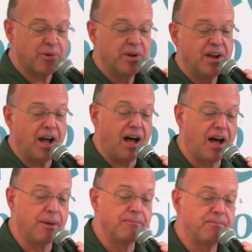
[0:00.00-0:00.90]

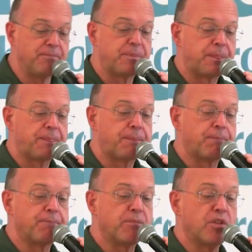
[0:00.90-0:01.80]
the
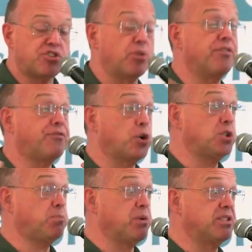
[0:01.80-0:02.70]

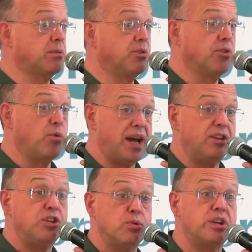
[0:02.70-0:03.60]
first principle, the way
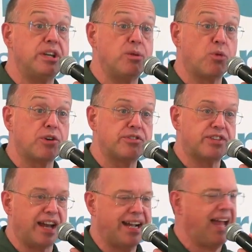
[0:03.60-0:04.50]
Unity words it,
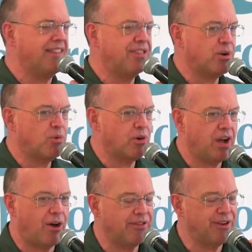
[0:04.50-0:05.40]
I got their word,
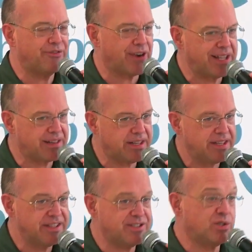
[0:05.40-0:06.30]
although frankly,
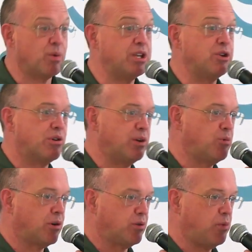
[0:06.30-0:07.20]
this is the way Unity
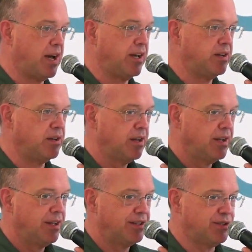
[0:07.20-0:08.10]
Worldwide
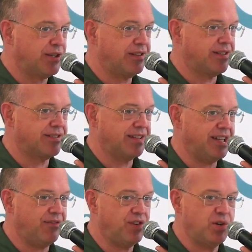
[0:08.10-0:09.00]
does it.
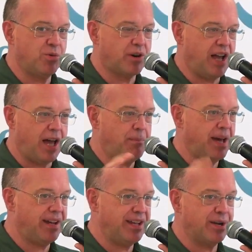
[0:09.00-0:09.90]
If you were to hop out
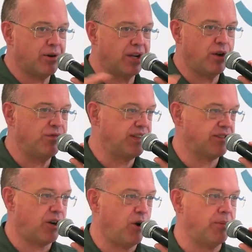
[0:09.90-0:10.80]
of here and go visit
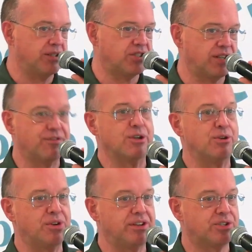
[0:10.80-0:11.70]
a whole bunch of different
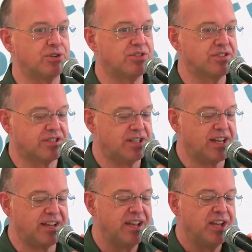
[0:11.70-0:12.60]
Unity churches
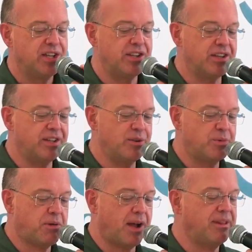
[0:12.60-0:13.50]
today, you would
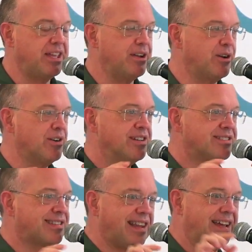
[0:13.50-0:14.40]
probably hear
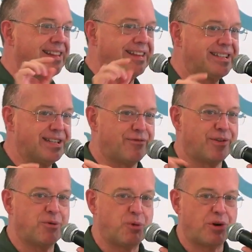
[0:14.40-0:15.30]
slightly
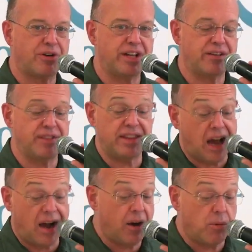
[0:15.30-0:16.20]
different wording of,
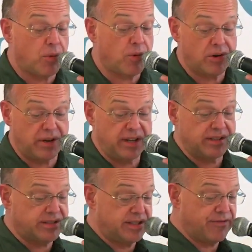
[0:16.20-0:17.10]
our wording
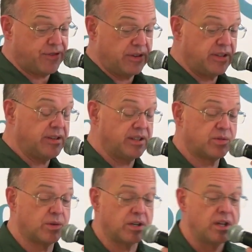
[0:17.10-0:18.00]
is different than this
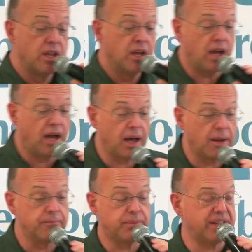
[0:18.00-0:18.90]
one.
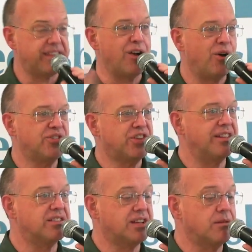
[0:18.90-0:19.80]
But they all say
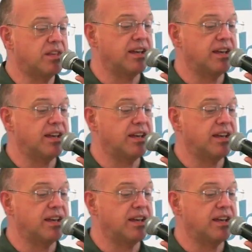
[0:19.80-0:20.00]
the same thing.